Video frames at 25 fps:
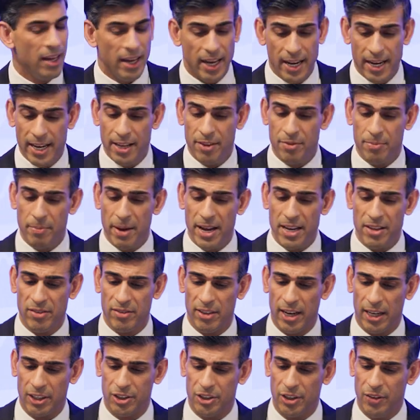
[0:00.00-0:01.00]
In his
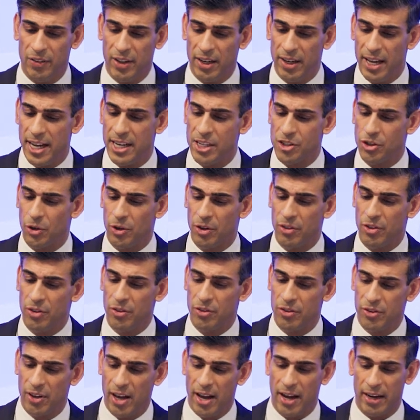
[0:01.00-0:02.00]
Mais lecture, the late
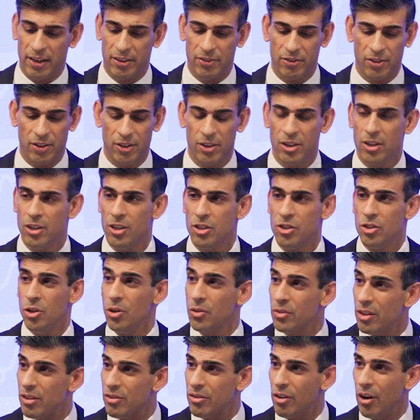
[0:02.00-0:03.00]
Jonathan Sachs
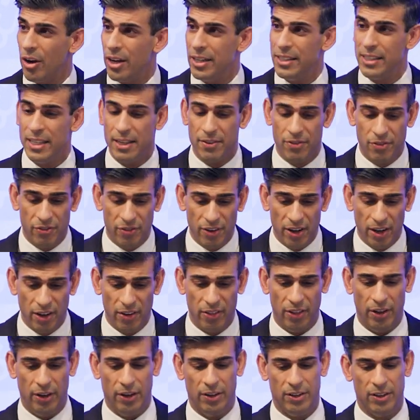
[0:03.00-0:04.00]
took this idea
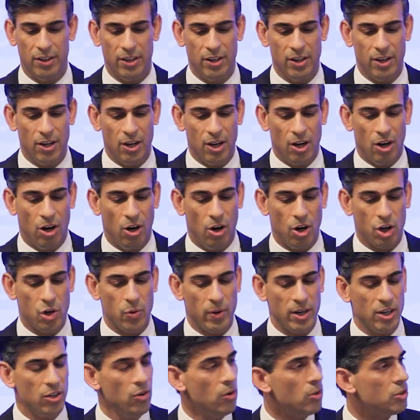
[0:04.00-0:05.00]
further,
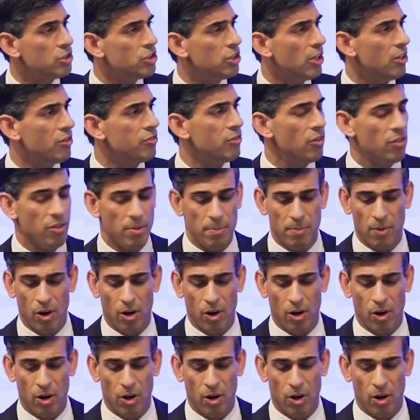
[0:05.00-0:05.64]
arguing not just that the